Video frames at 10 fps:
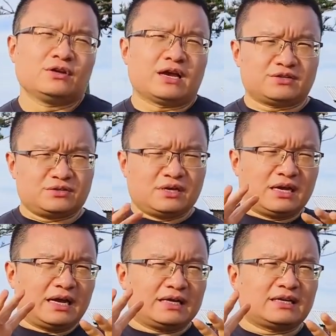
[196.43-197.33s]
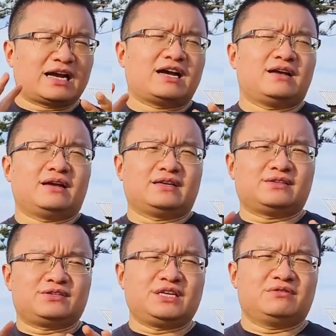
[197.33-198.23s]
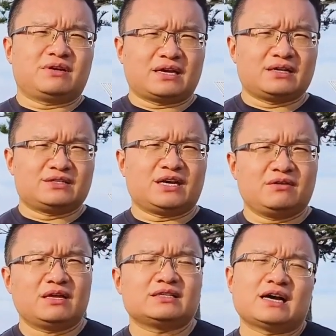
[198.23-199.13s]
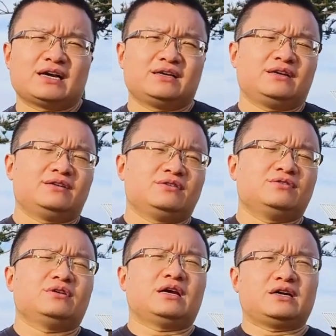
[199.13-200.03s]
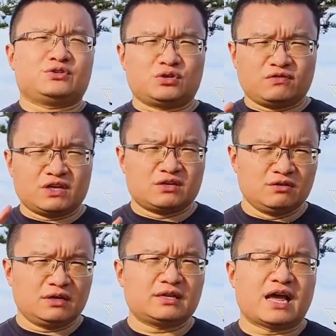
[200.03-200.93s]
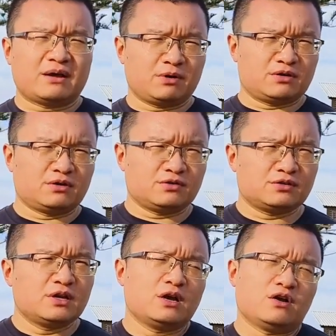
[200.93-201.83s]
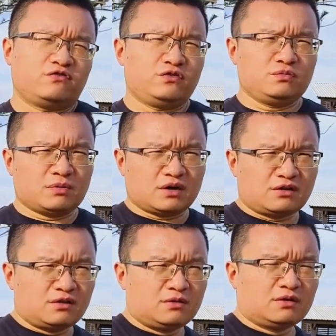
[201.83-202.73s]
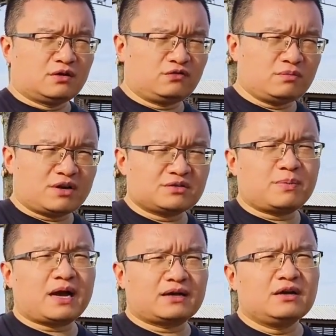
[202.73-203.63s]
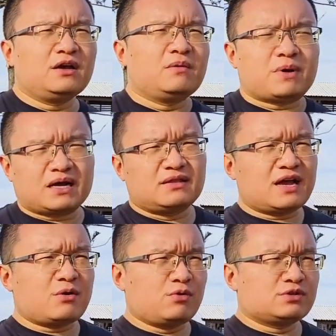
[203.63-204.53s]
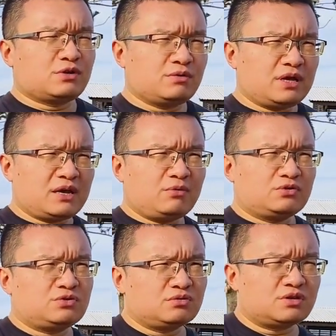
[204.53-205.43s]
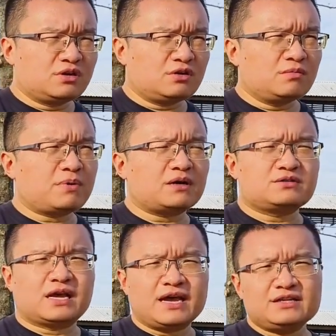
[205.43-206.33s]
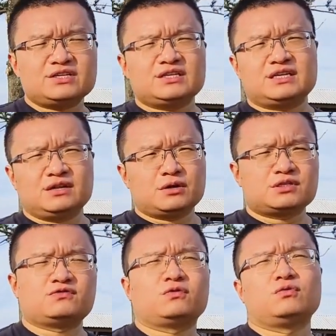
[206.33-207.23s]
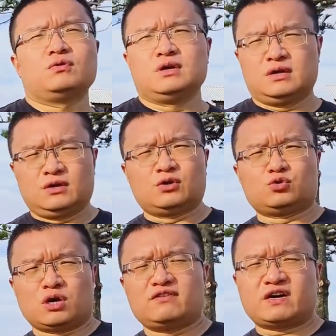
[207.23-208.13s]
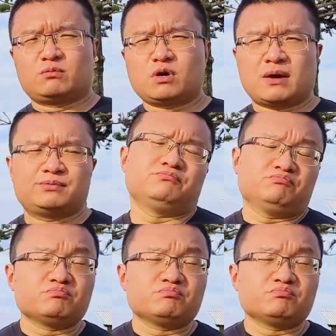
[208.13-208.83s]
As a secret, I can tell you that I sort of included the hammer curls a few months back. Back then, I was only able to curl about 18 kilos for 25 reps.